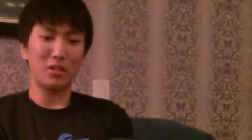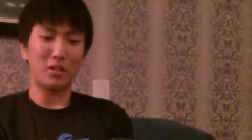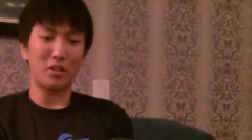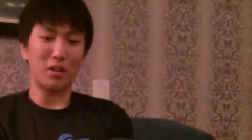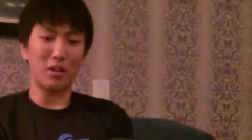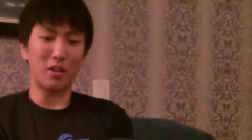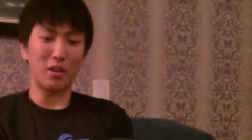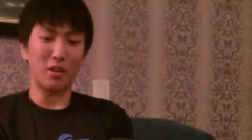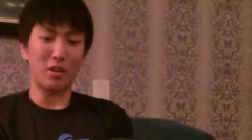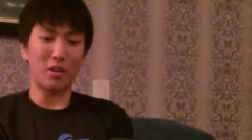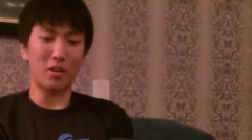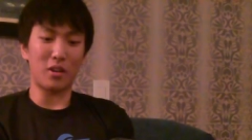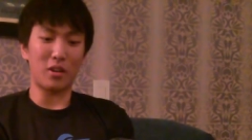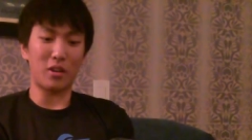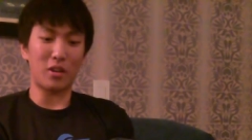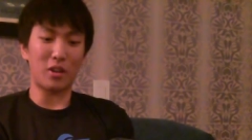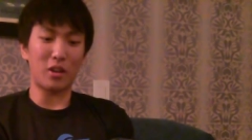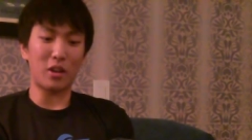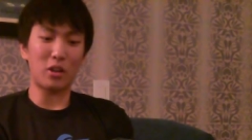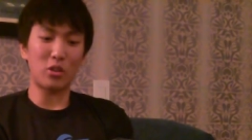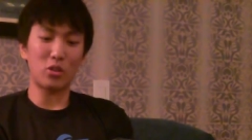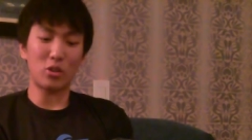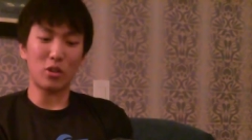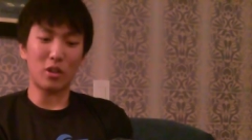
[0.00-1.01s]

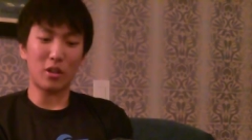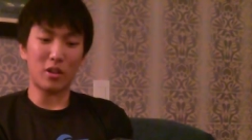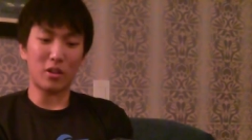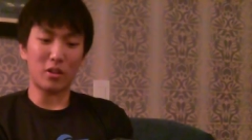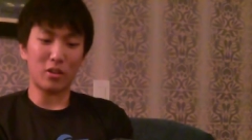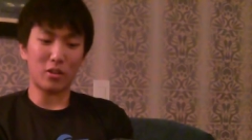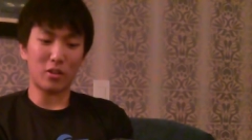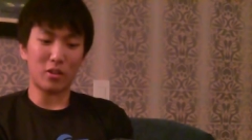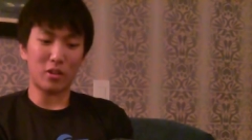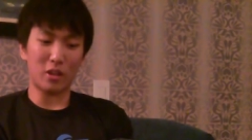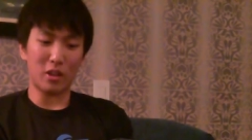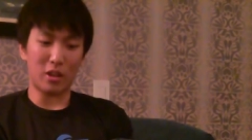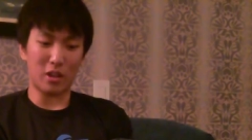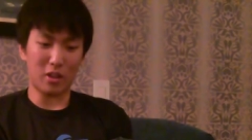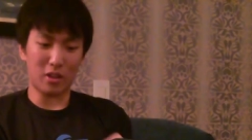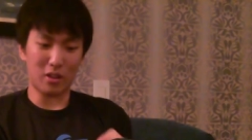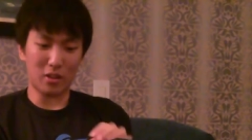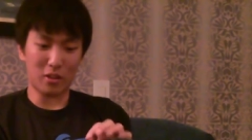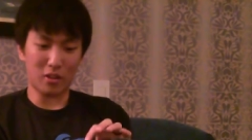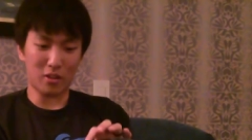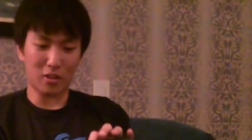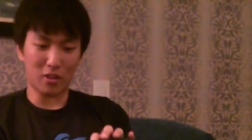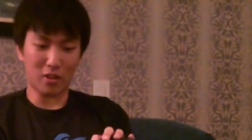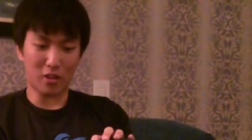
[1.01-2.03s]
Hotshot.
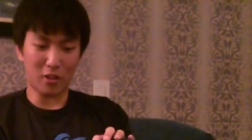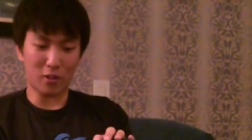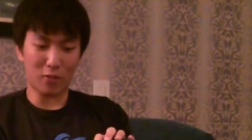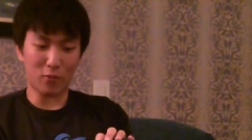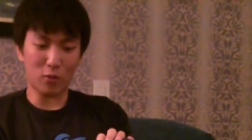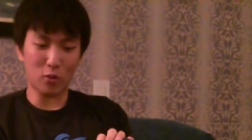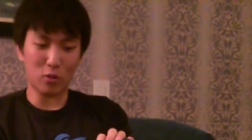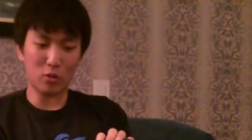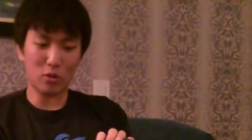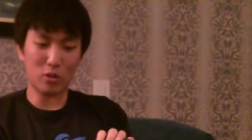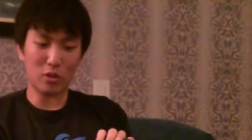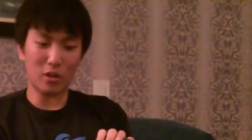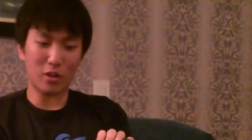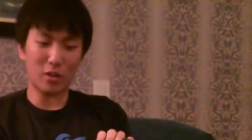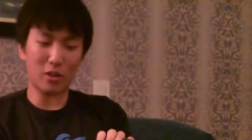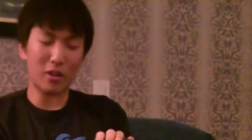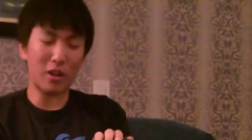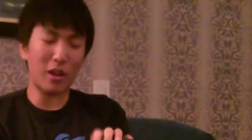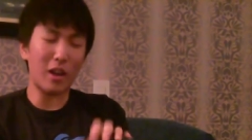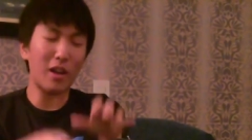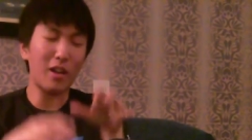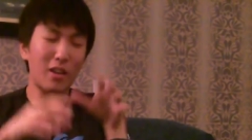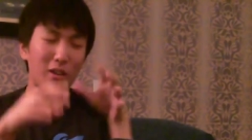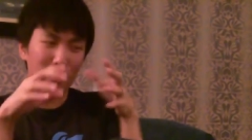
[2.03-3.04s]
If you
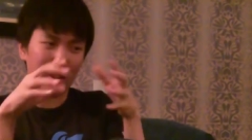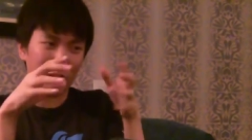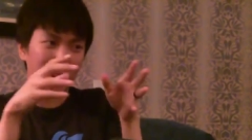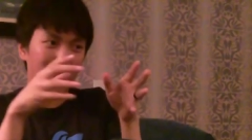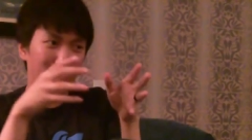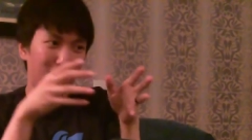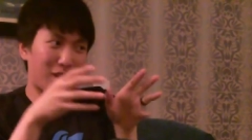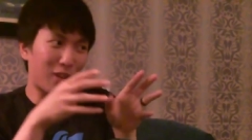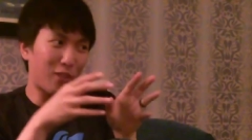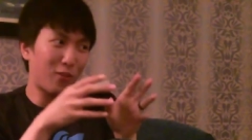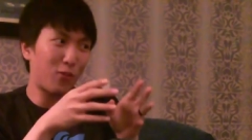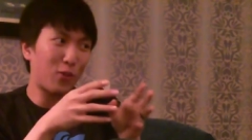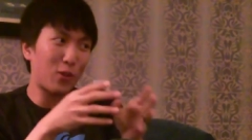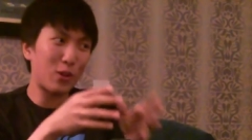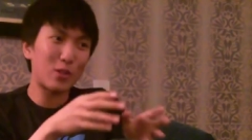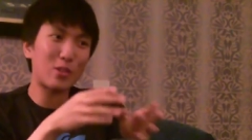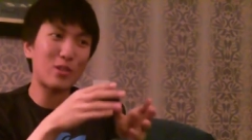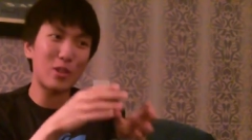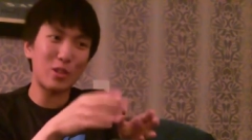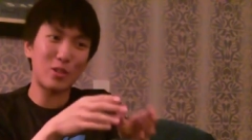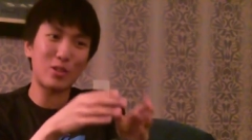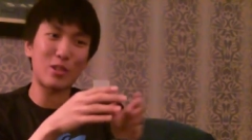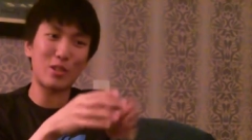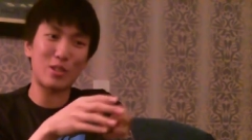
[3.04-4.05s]
okay, first
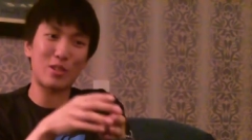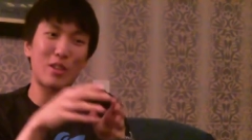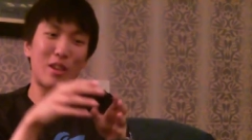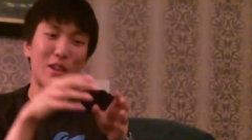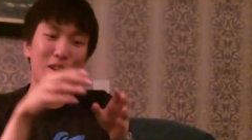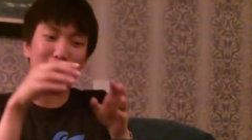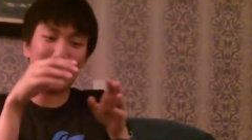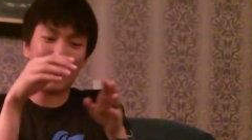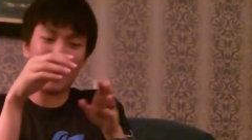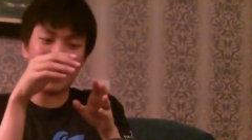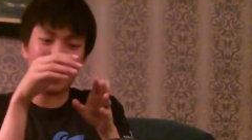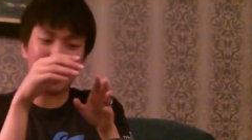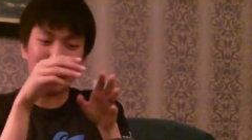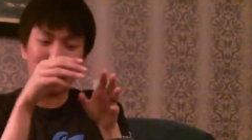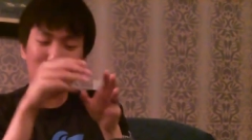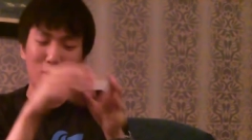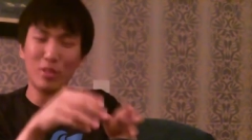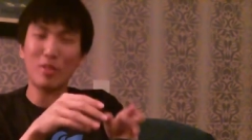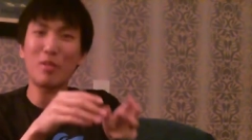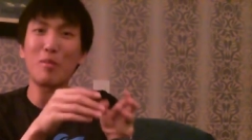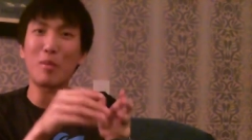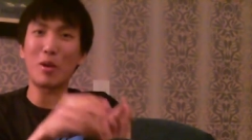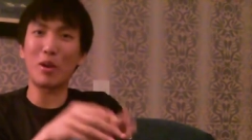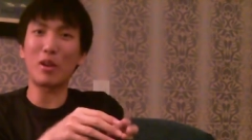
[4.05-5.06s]
I'll just say in
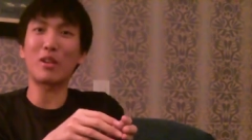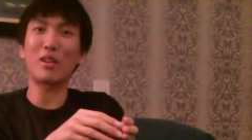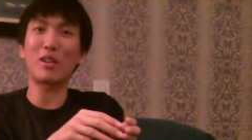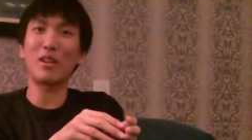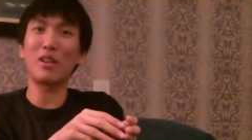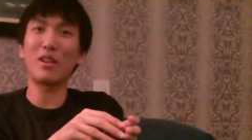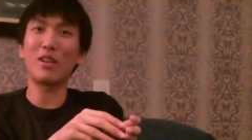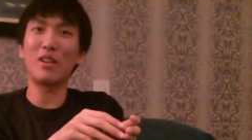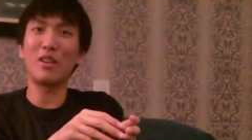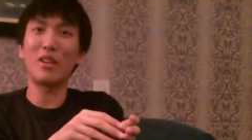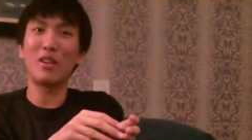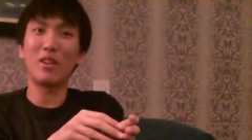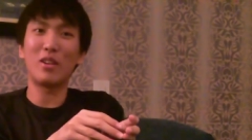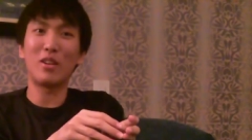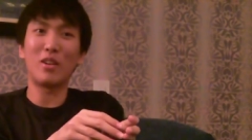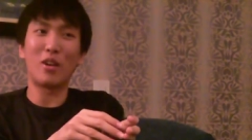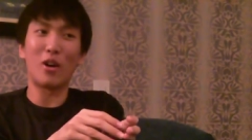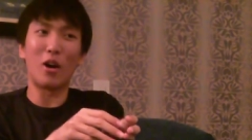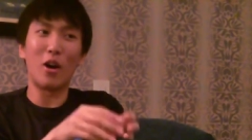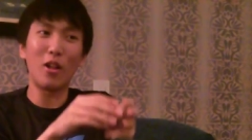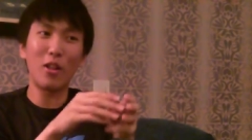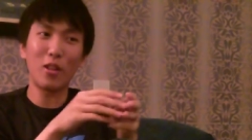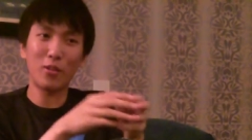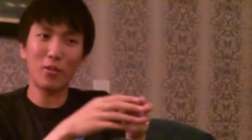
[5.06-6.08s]
North America,
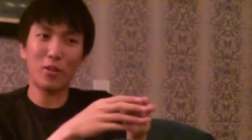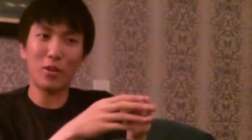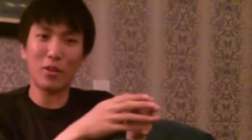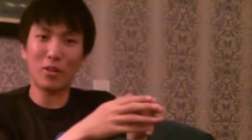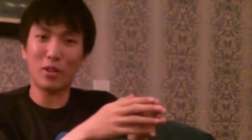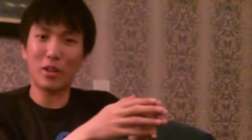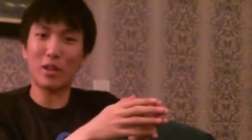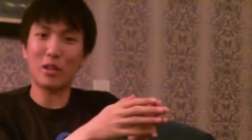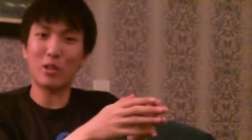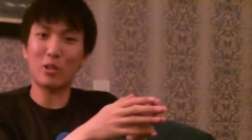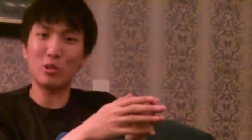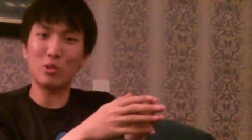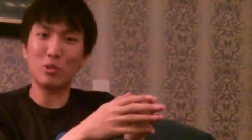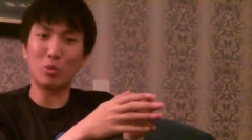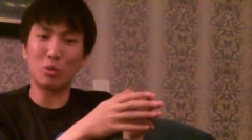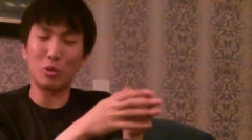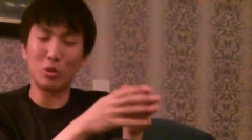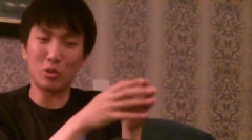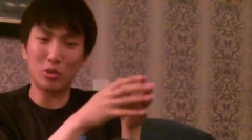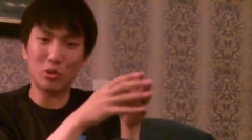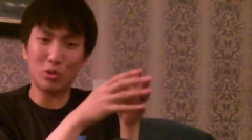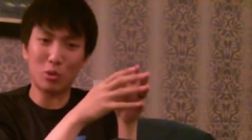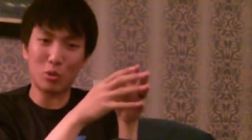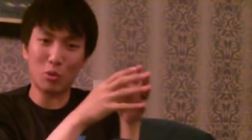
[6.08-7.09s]
all of our lanes
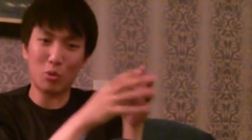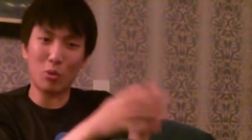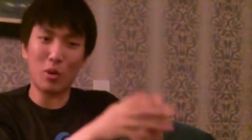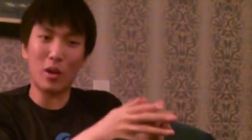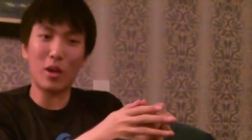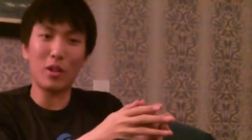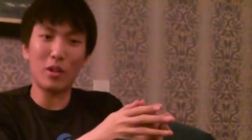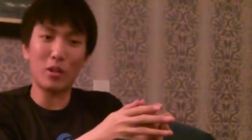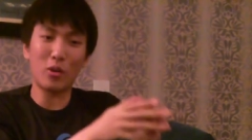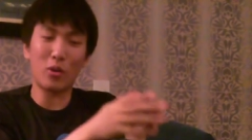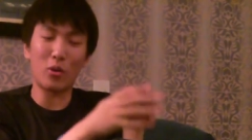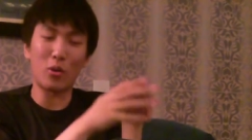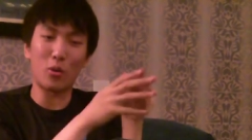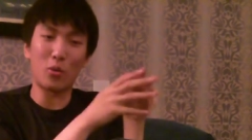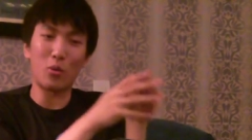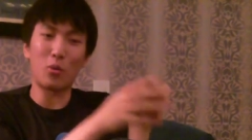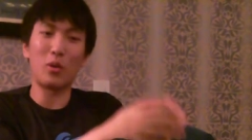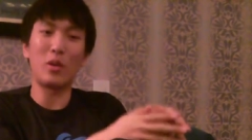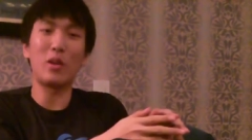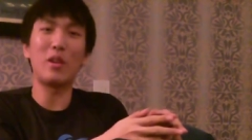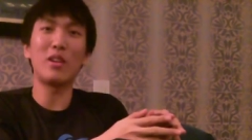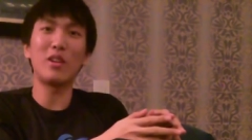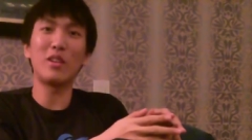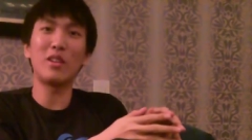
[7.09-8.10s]
will do well or
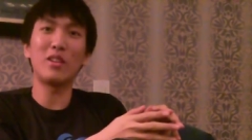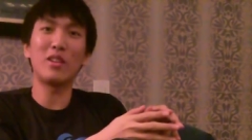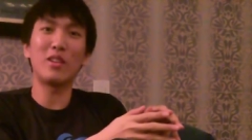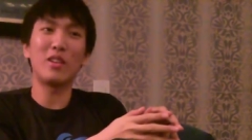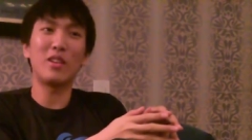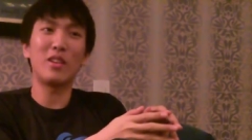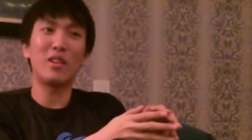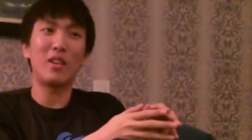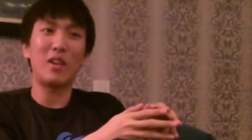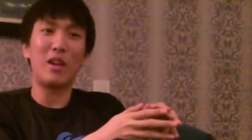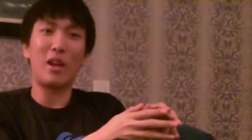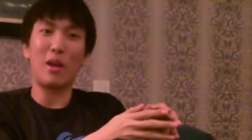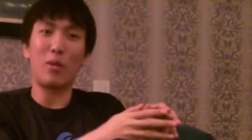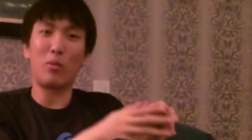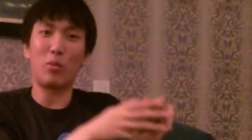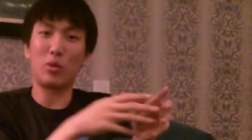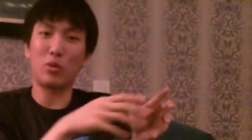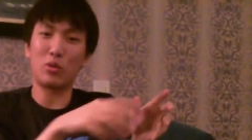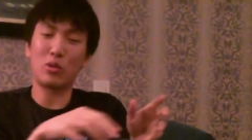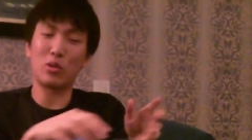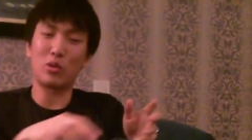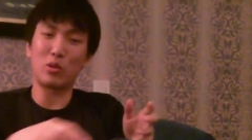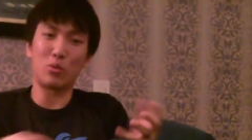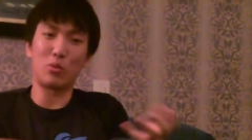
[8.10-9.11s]
win, and
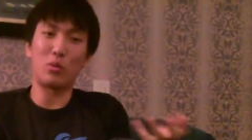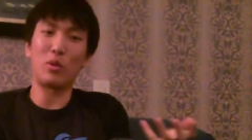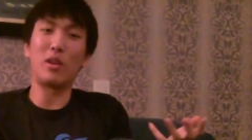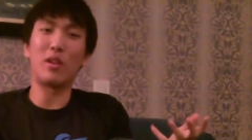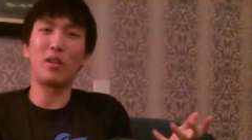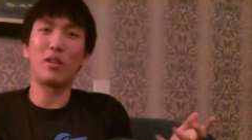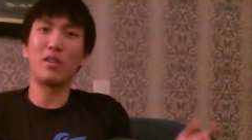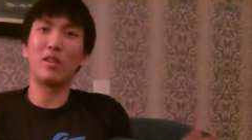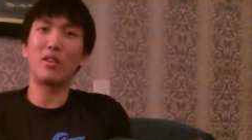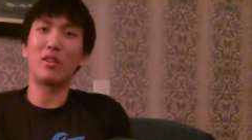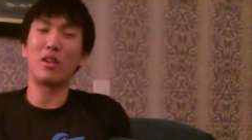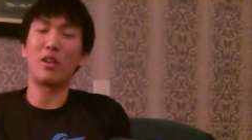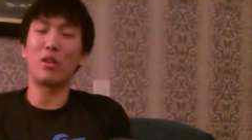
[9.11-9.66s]
we'll just win.